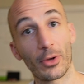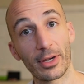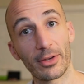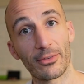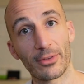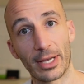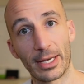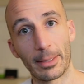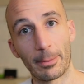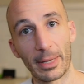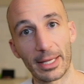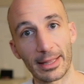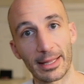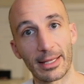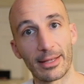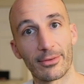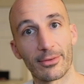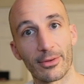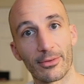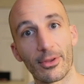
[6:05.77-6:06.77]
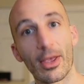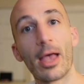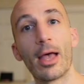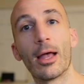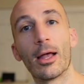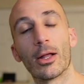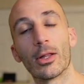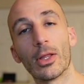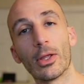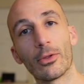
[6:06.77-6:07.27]
I decided to make these as
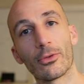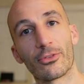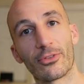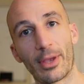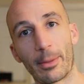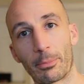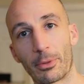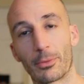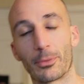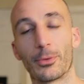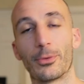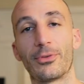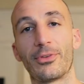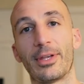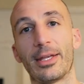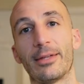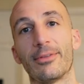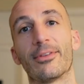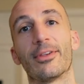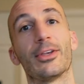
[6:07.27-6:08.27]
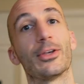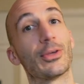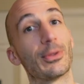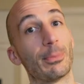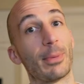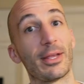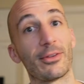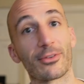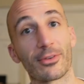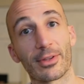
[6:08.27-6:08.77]
little separate routines that you can
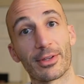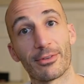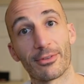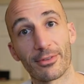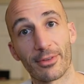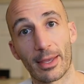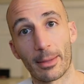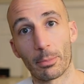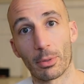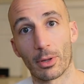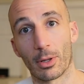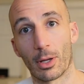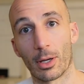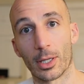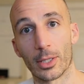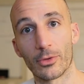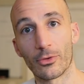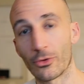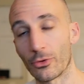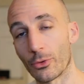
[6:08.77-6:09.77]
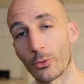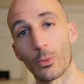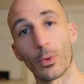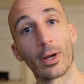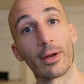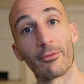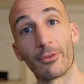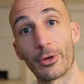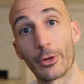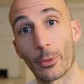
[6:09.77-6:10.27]
basically staple on to
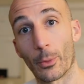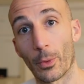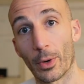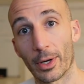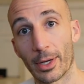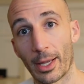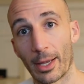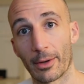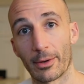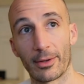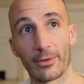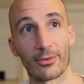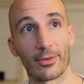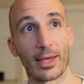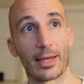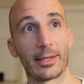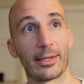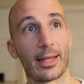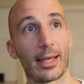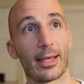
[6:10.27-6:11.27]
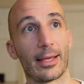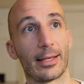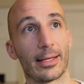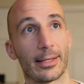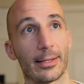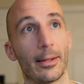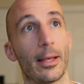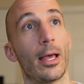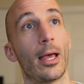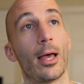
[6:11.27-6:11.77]
whatever your workout is that day.
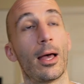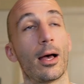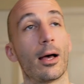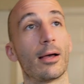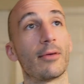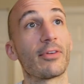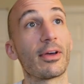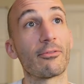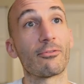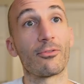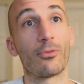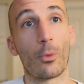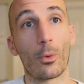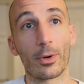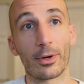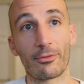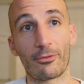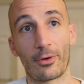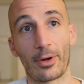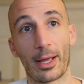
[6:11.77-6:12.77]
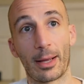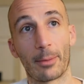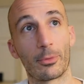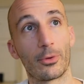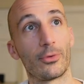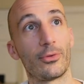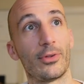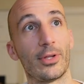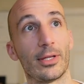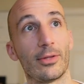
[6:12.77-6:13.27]
And I've got 4 different ab
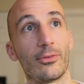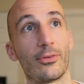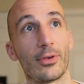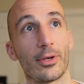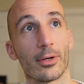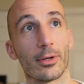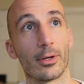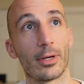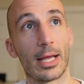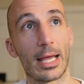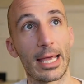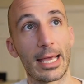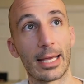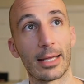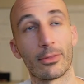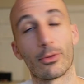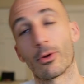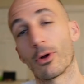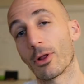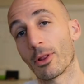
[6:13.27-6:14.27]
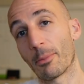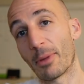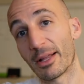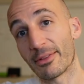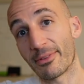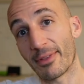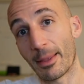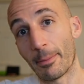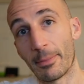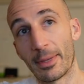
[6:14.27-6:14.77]
routines here, and they're all
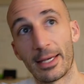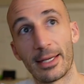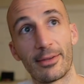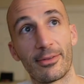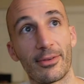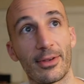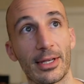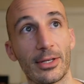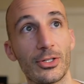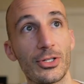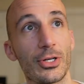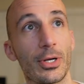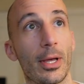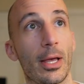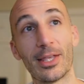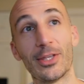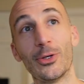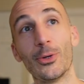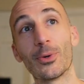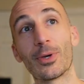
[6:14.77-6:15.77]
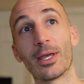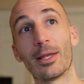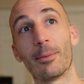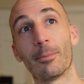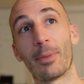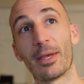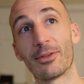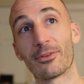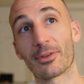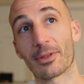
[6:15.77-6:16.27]
about 10 minutes each. You can
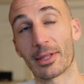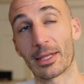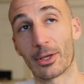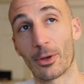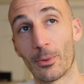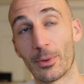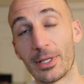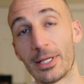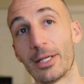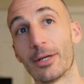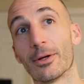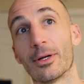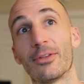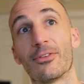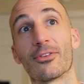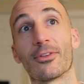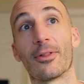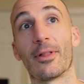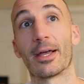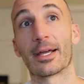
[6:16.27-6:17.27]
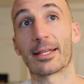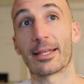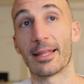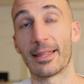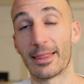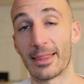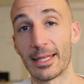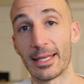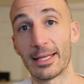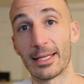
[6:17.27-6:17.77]
basically go in here and
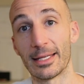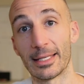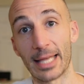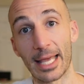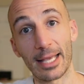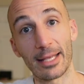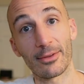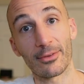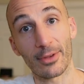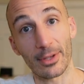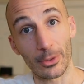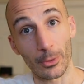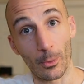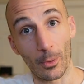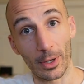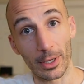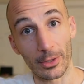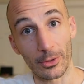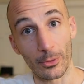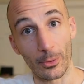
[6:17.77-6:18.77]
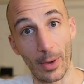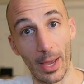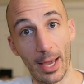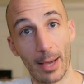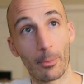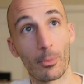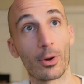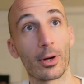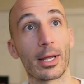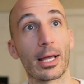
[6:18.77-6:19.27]
select the days that you want to do
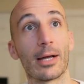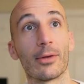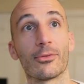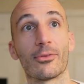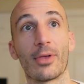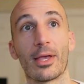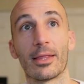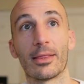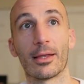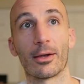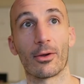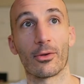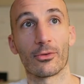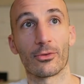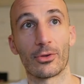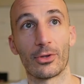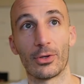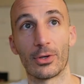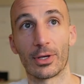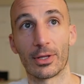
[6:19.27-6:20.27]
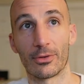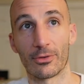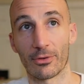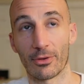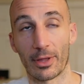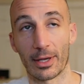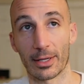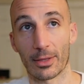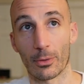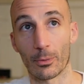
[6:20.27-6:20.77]
ab workouts, and then also you can
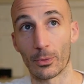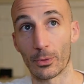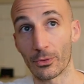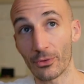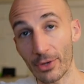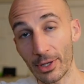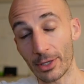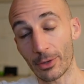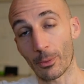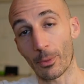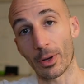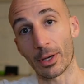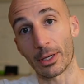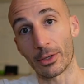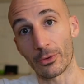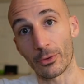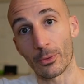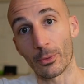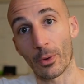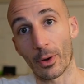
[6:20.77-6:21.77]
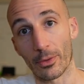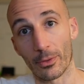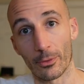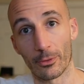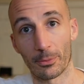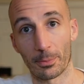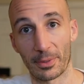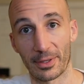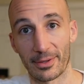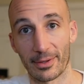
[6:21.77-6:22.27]
select the routine you want to do on
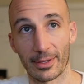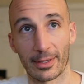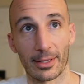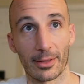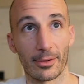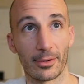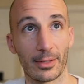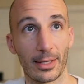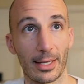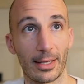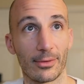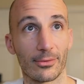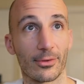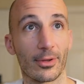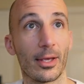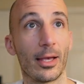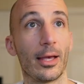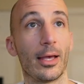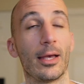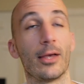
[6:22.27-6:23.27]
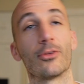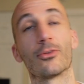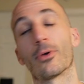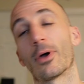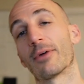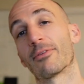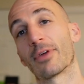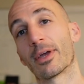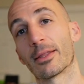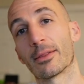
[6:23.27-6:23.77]
those particular days. So
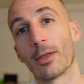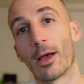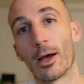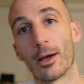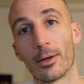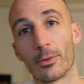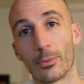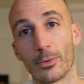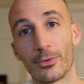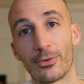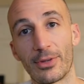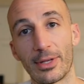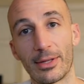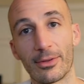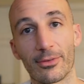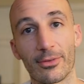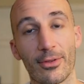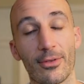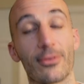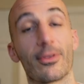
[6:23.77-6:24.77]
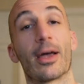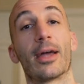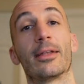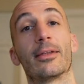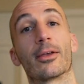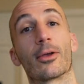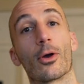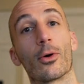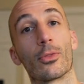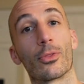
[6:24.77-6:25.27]
I've got routines designed
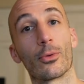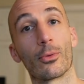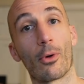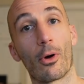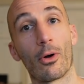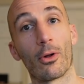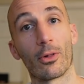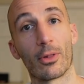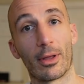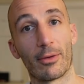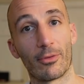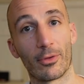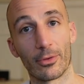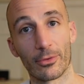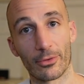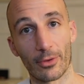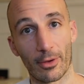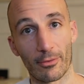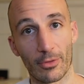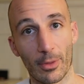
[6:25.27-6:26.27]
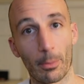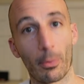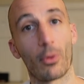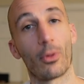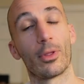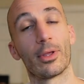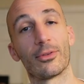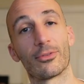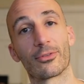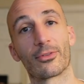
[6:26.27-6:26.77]
to go through all levels of the
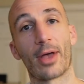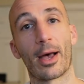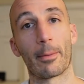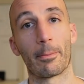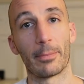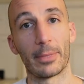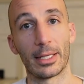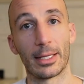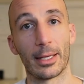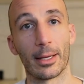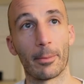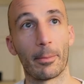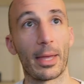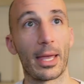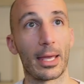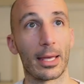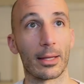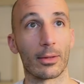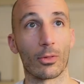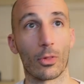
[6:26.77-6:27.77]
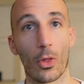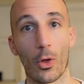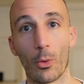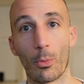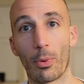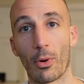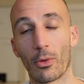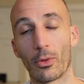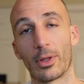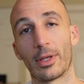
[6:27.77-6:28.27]
pulleys, top, medium, and low
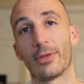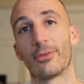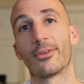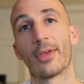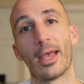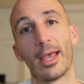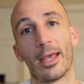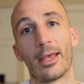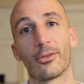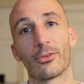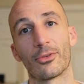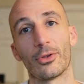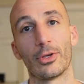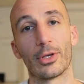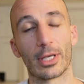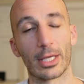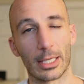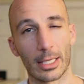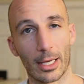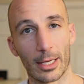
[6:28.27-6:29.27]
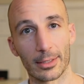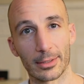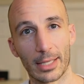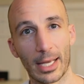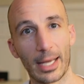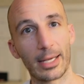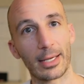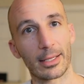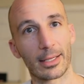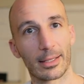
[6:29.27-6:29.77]
pulleys, so you can
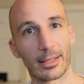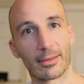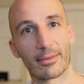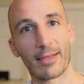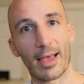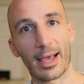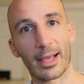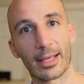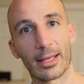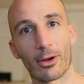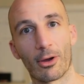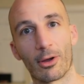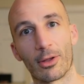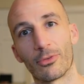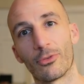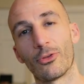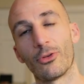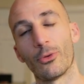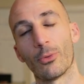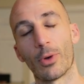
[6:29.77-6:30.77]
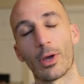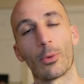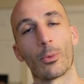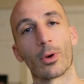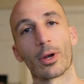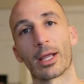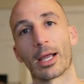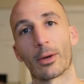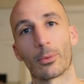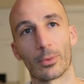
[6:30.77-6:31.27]
kind of tag it on to a
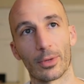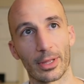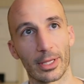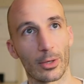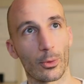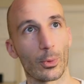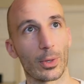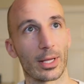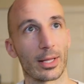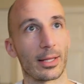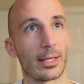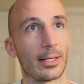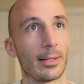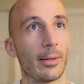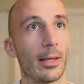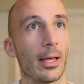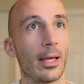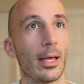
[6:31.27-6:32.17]
workout really quickly.